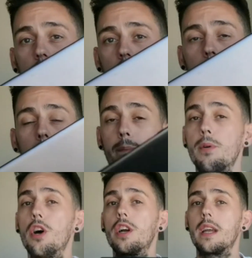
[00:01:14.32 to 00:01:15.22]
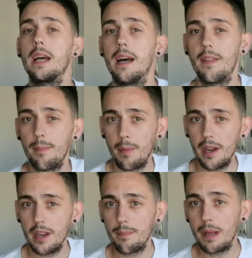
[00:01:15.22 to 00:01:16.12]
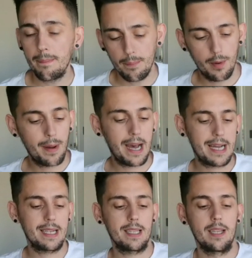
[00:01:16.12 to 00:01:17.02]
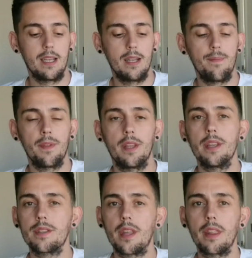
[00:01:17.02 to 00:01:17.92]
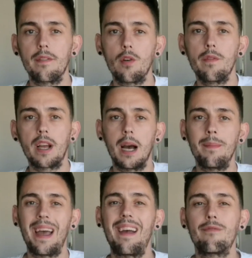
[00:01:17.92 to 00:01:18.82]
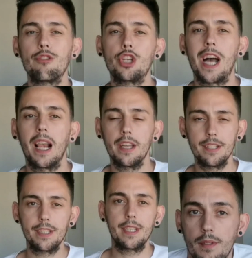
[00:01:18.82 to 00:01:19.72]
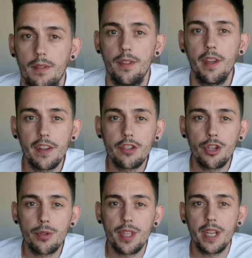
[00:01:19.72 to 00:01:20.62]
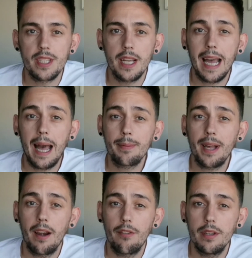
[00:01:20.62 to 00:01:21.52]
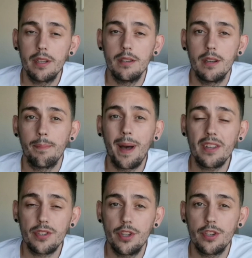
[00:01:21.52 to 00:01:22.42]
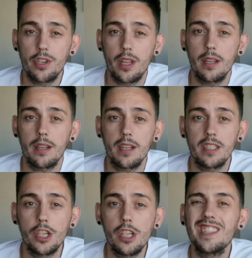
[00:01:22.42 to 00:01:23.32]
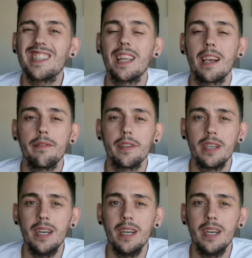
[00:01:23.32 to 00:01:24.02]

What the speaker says: Matebook and my Matebook Pad, is that they've overcome every challenge. They've introduced things like App Gallery and Pedal Search to continue to deliver